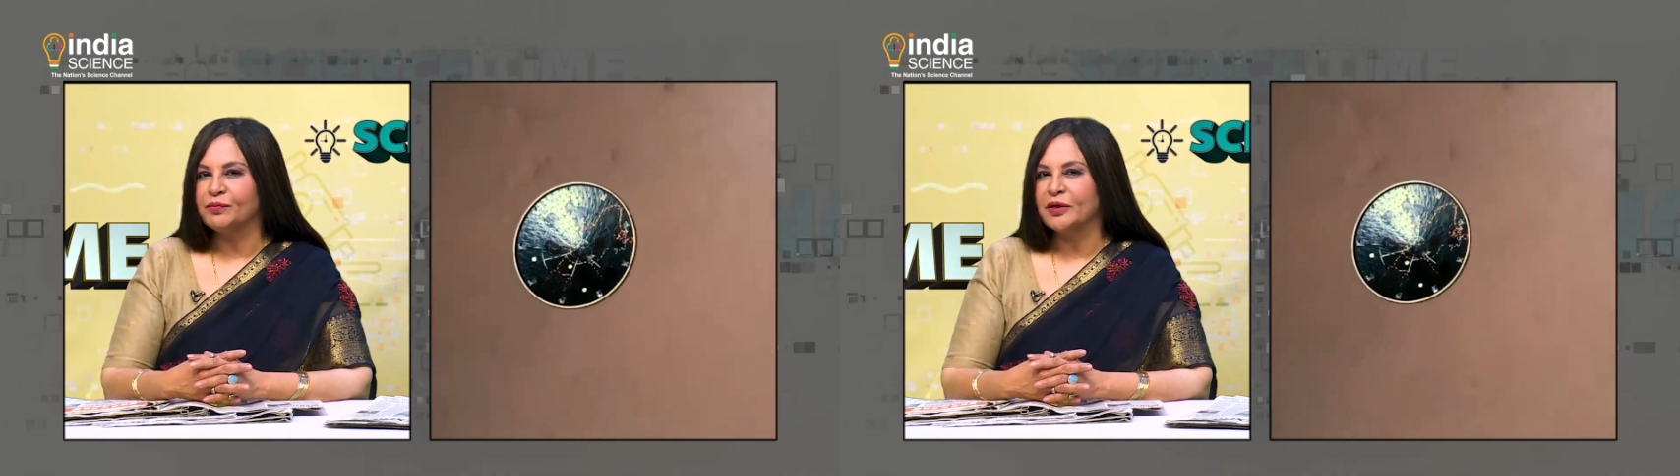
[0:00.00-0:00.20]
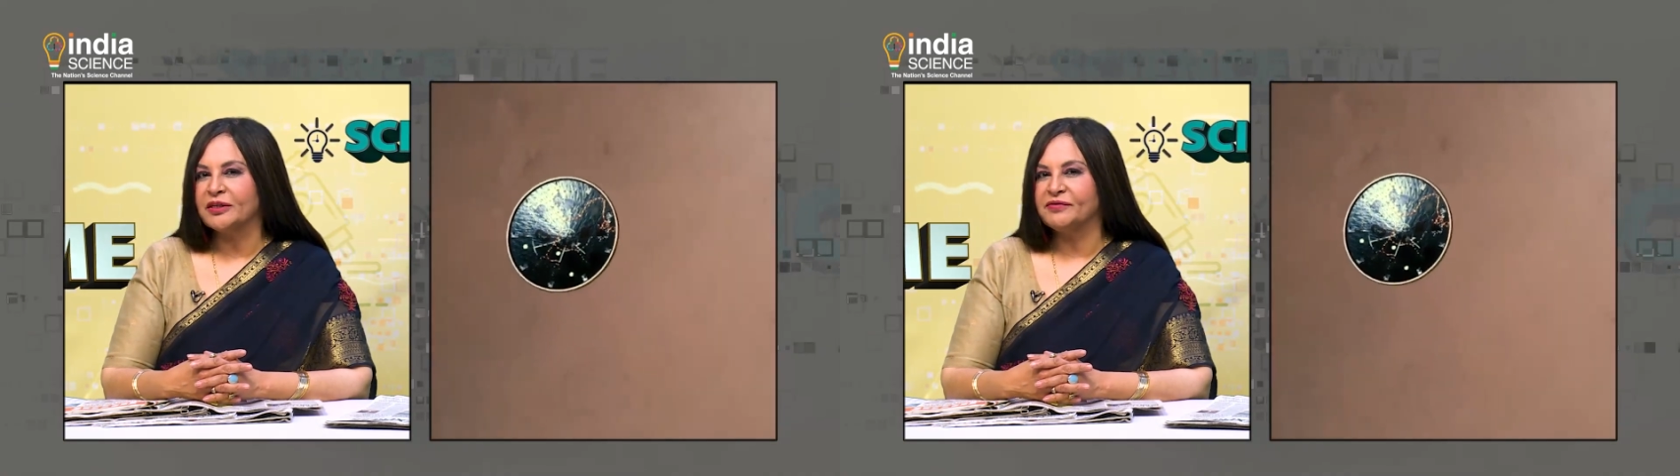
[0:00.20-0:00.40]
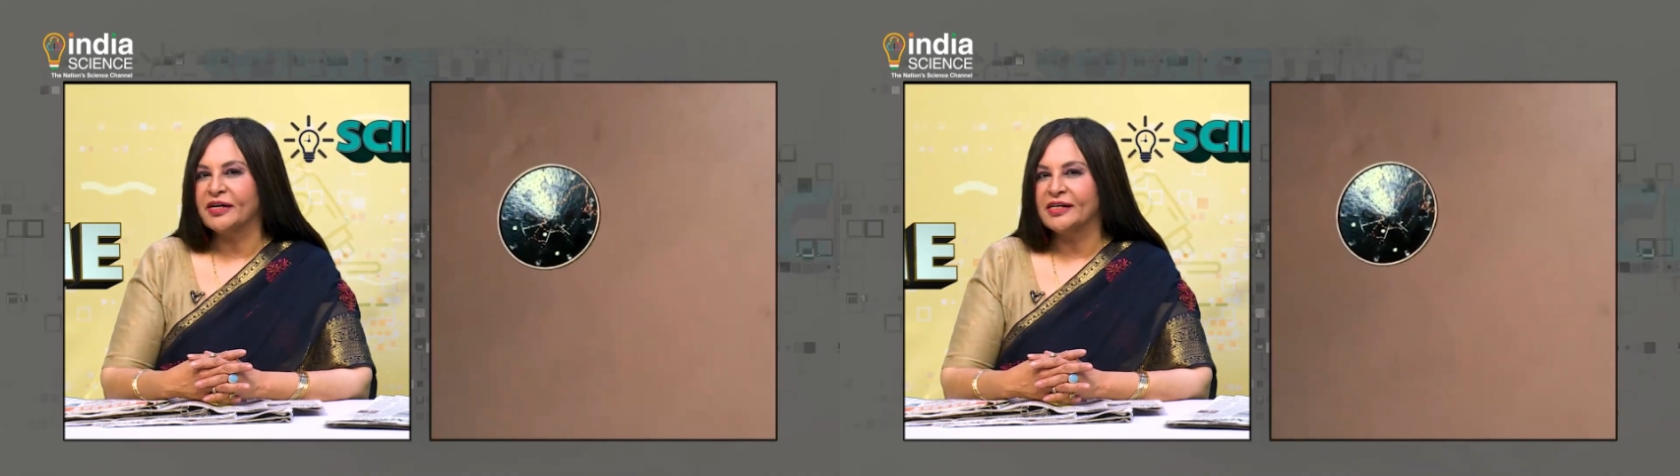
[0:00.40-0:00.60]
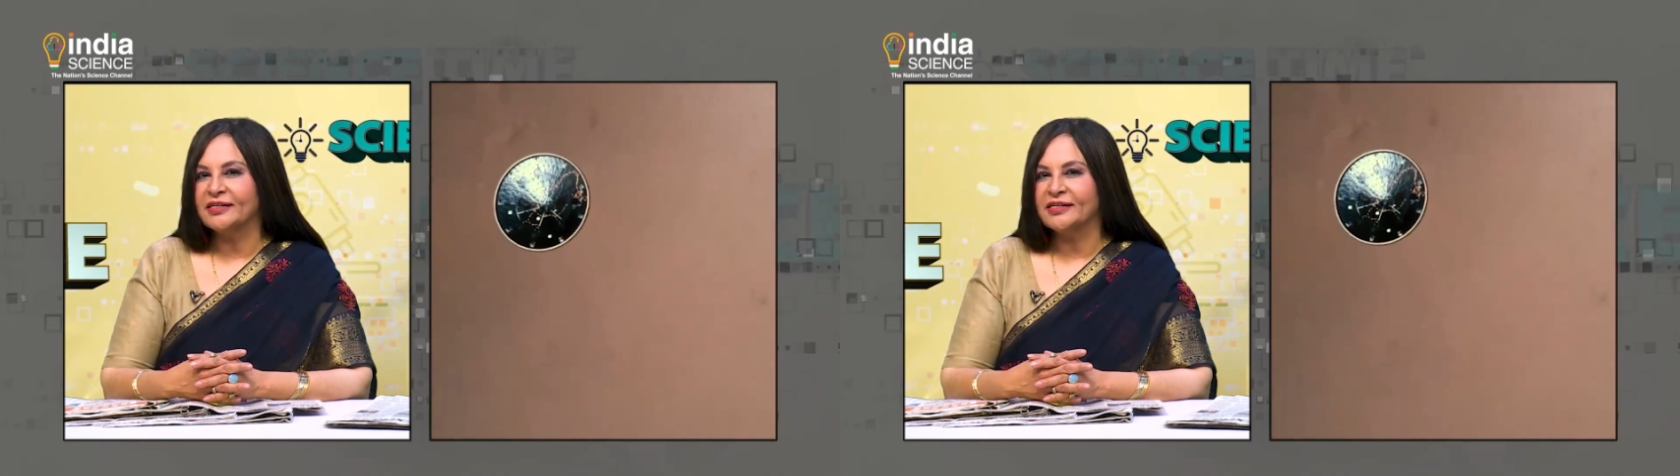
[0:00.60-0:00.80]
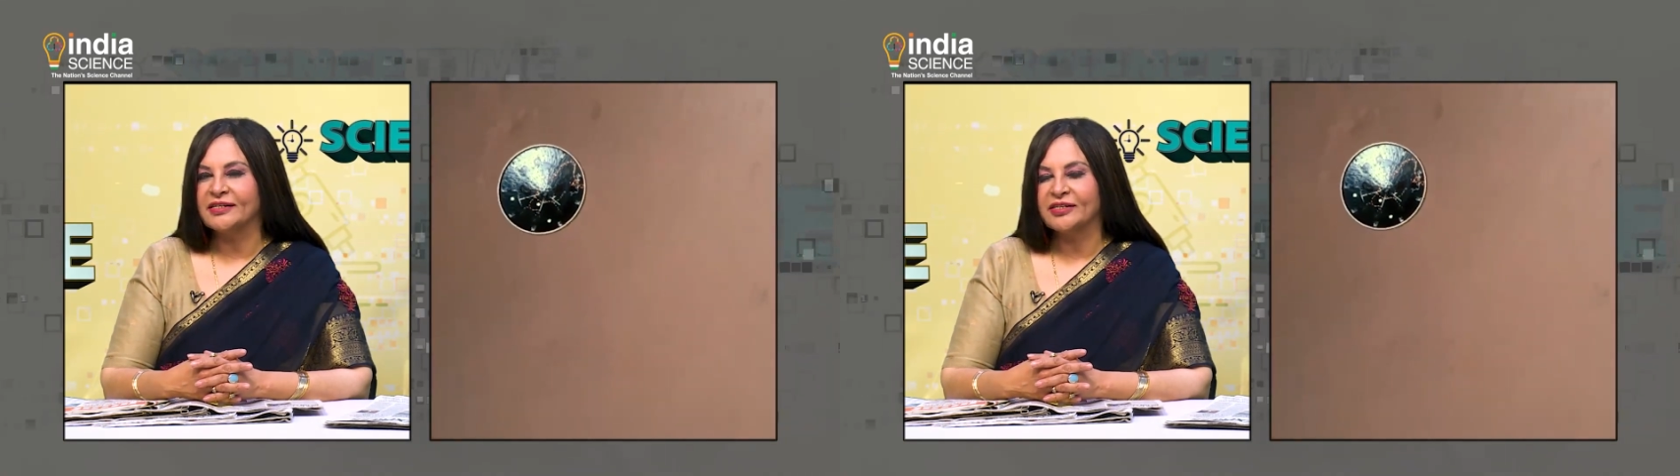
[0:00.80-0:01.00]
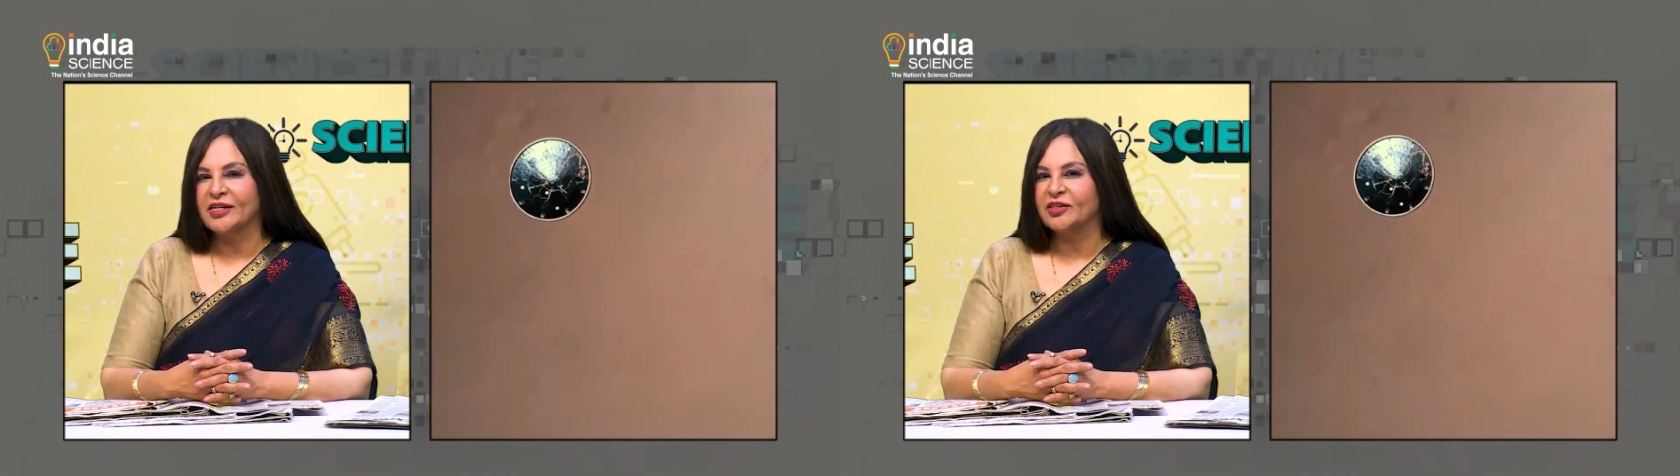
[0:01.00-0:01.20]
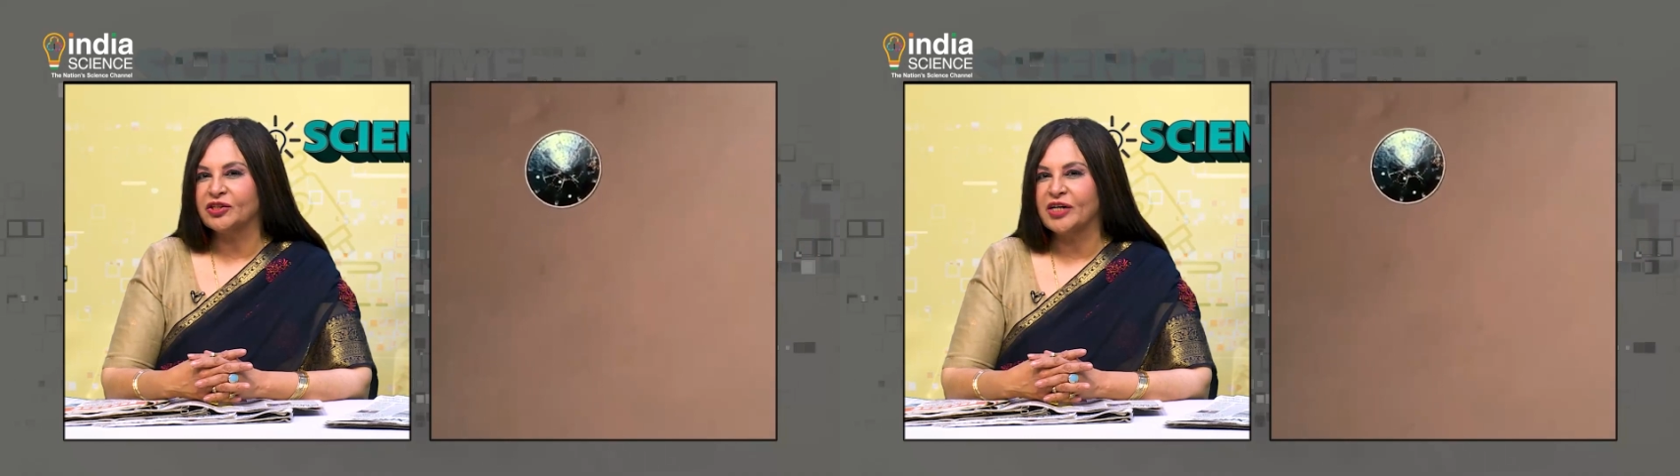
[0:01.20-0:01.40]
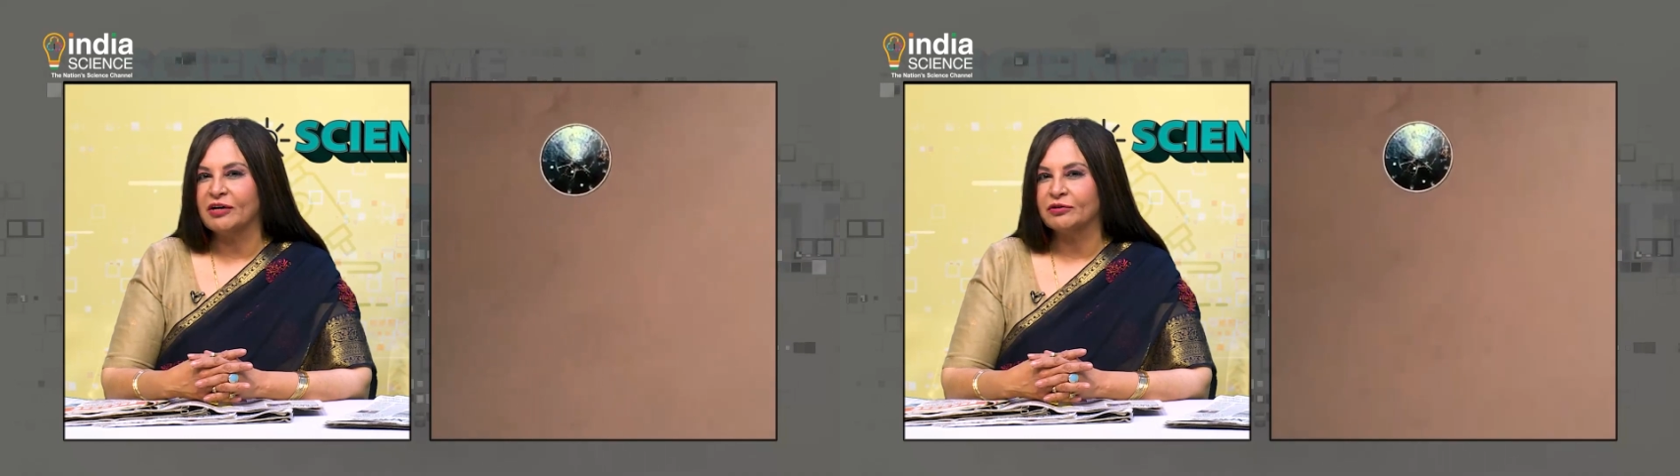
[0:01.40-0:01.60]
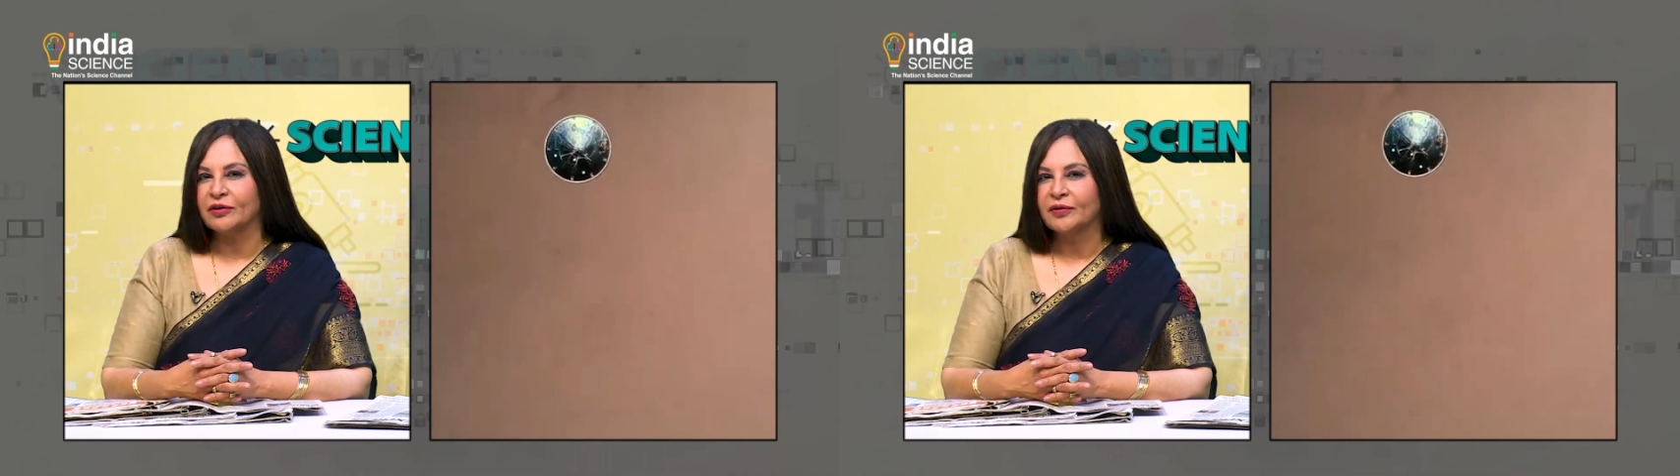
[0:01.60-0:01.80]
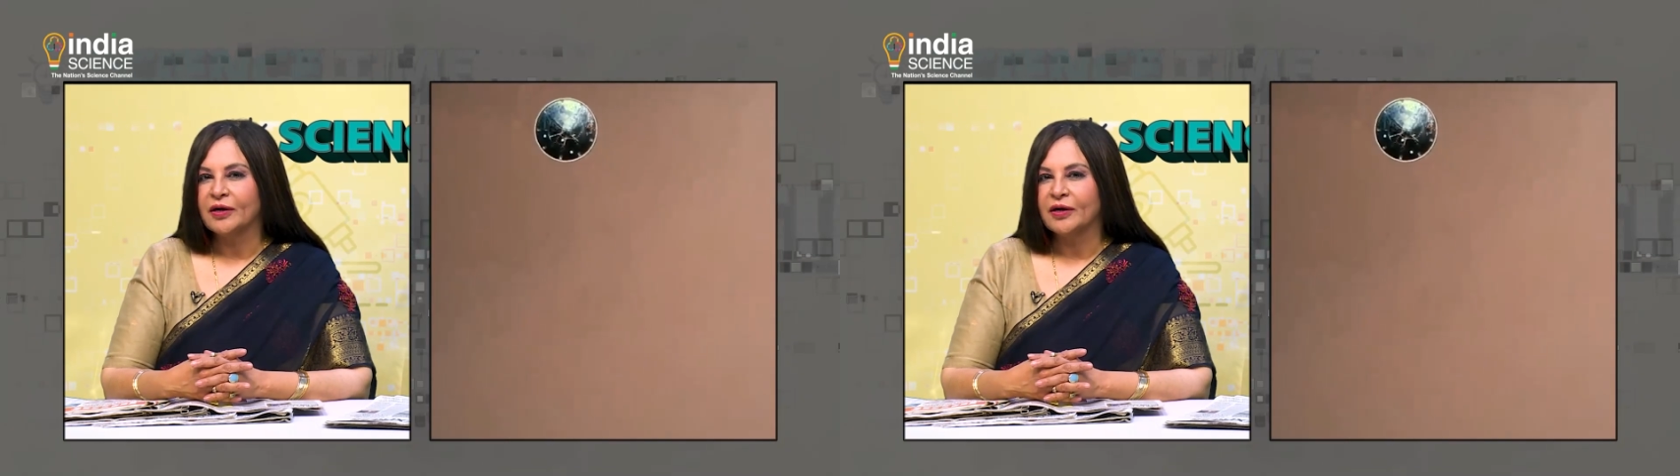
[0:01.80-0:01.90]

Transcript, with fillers: Perseverance's touchdown.